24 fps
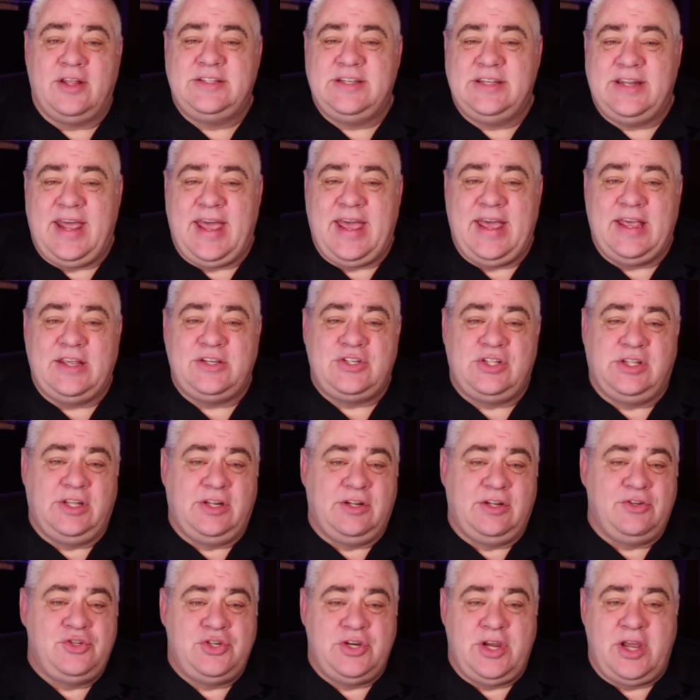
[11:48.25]
and today's
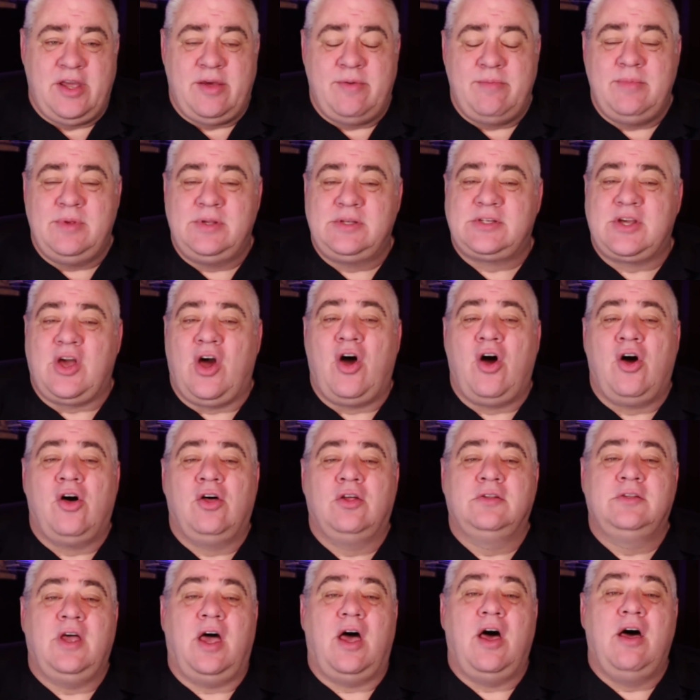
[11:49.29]
little gem is
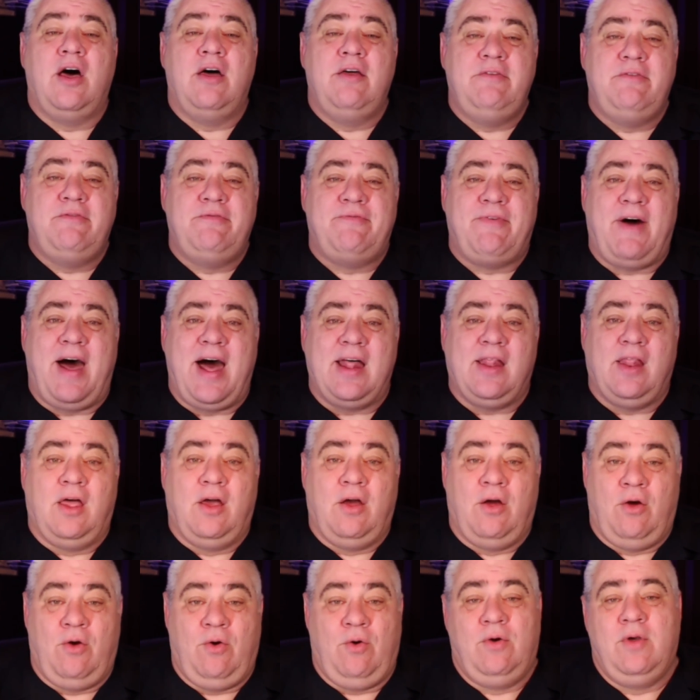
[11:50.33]
called
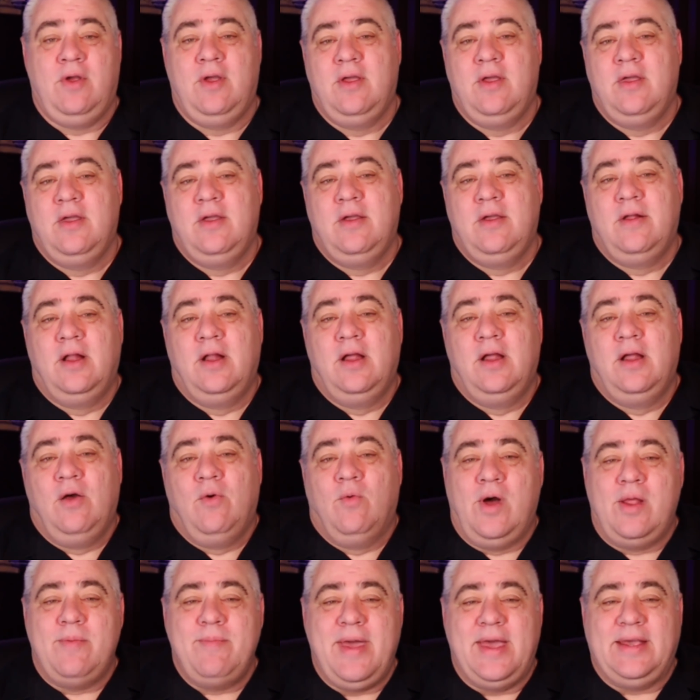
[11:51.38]
unfollow.
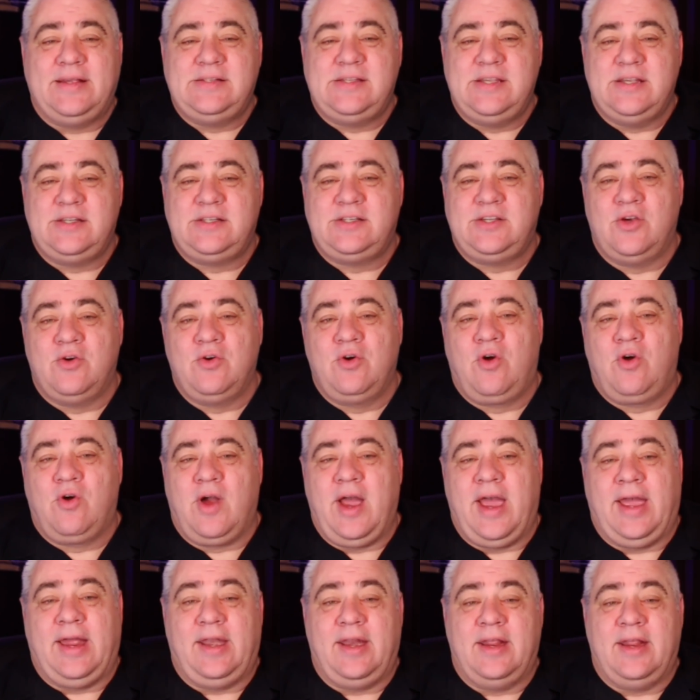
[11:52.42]
What makes this so
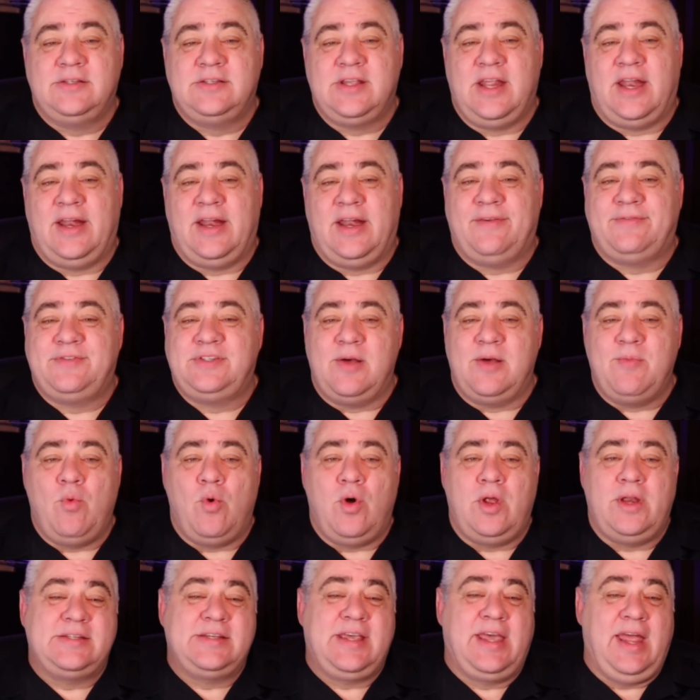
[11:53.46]
great is that if
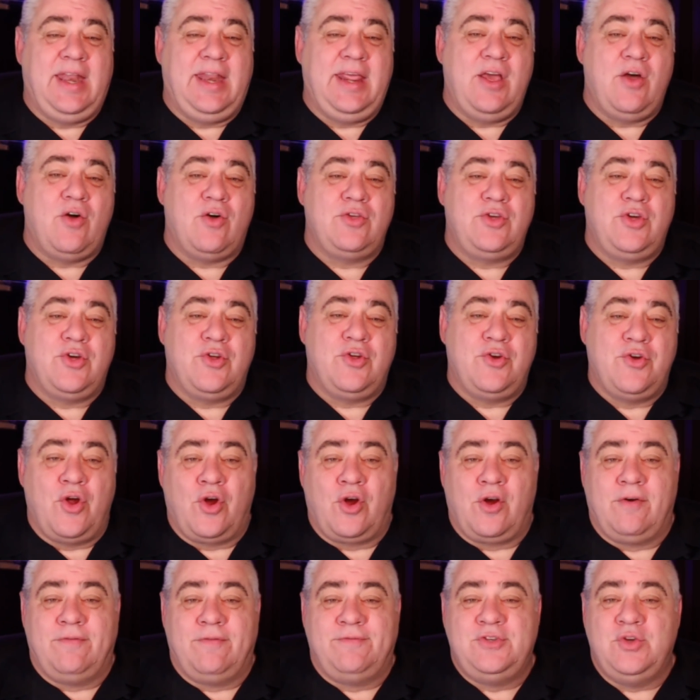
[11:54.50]
someone is getting on your
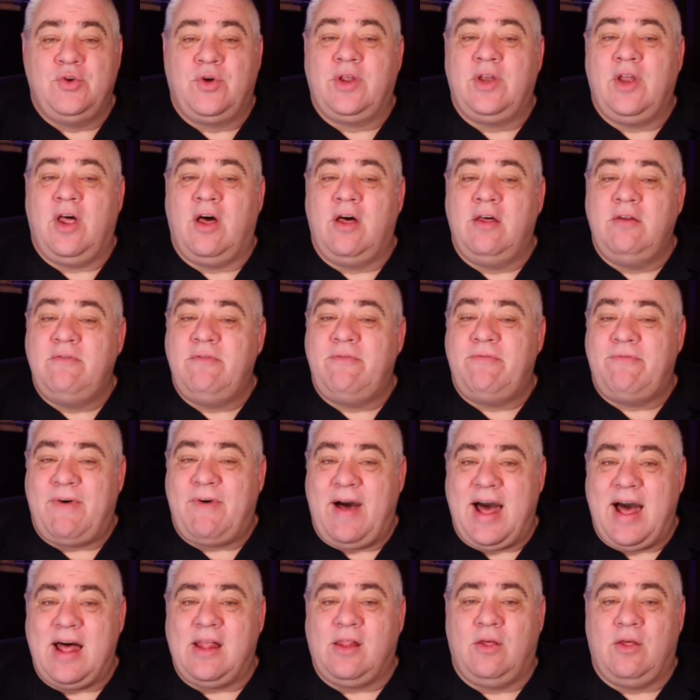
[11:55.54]
nerves, you can
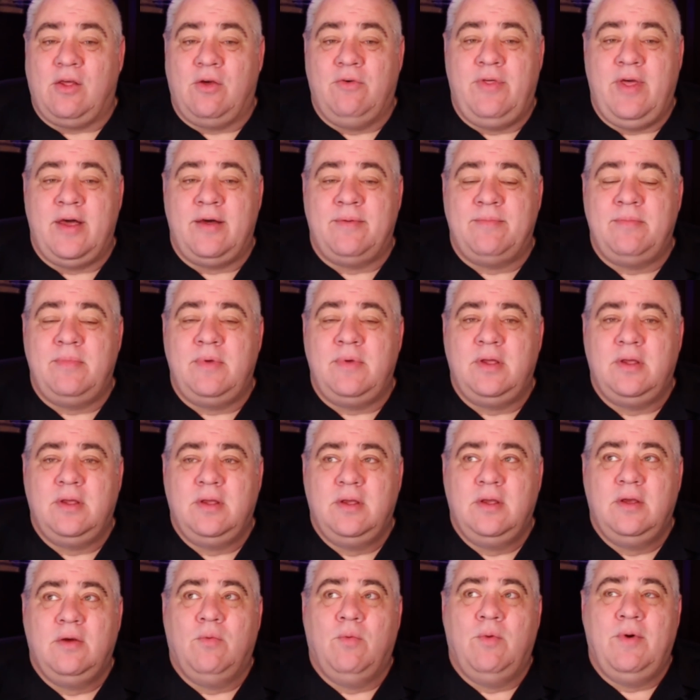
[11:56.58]
unfollow them
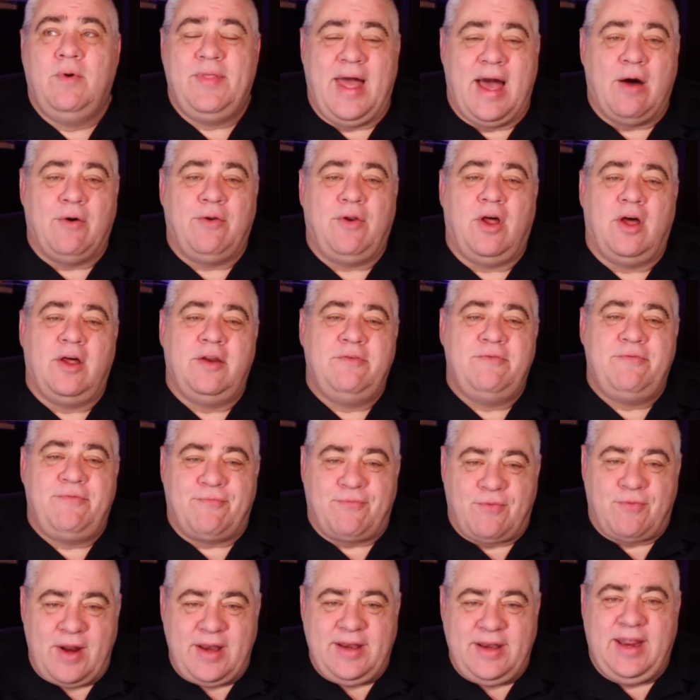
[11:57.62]
without
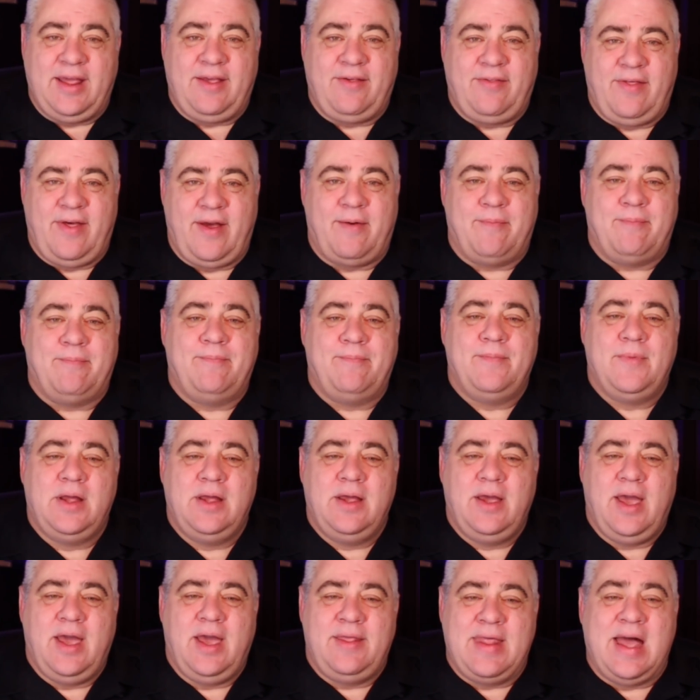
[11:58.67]
unfriending them,
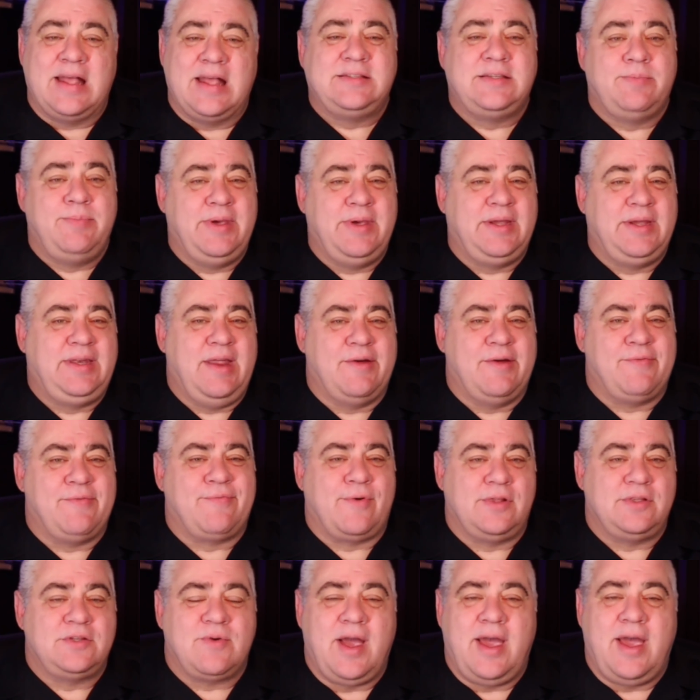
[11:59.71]
and that's a big
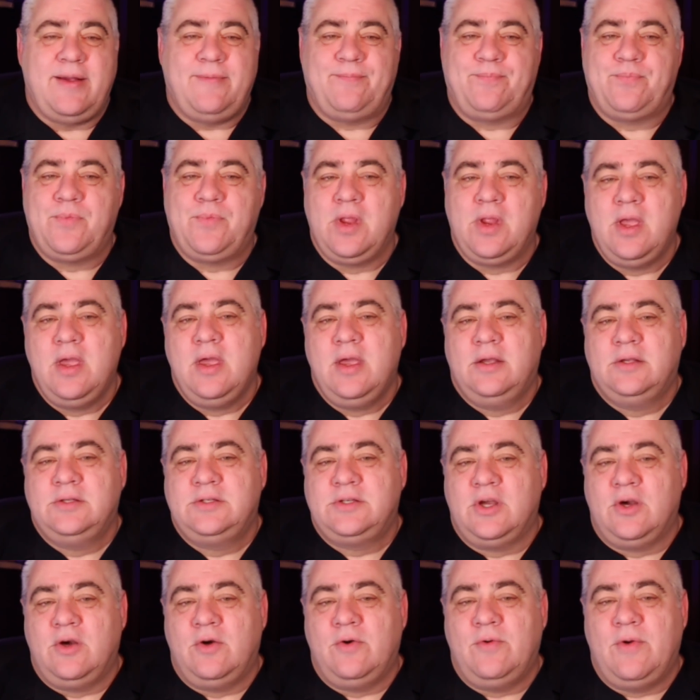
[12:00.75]
difference, right?
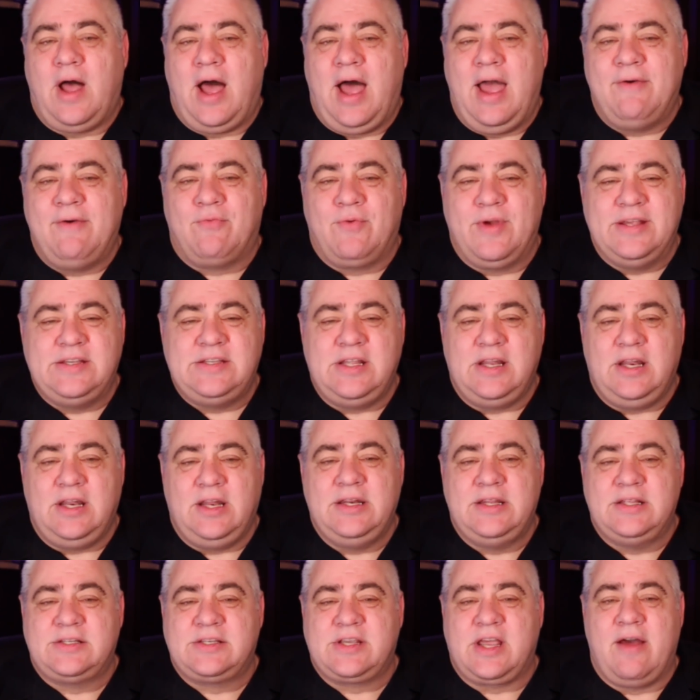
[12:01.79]
So I've
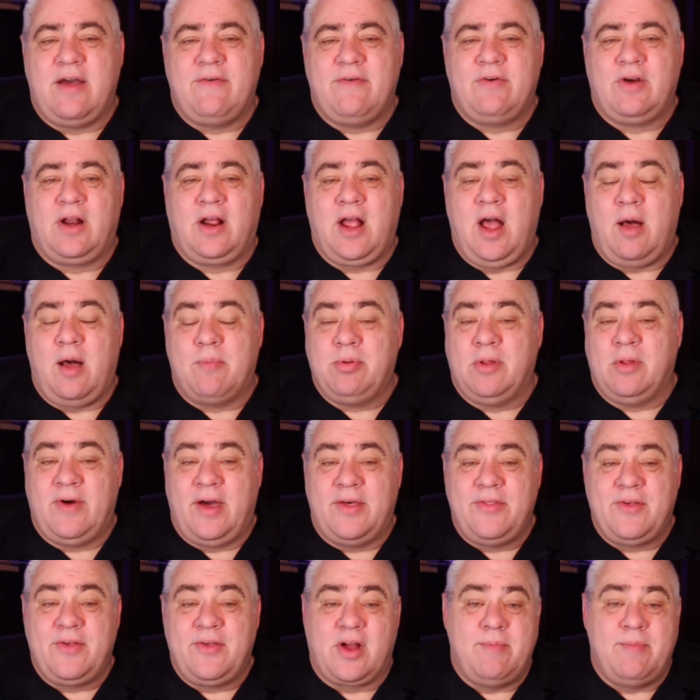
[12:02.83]
recently discovered a couple of other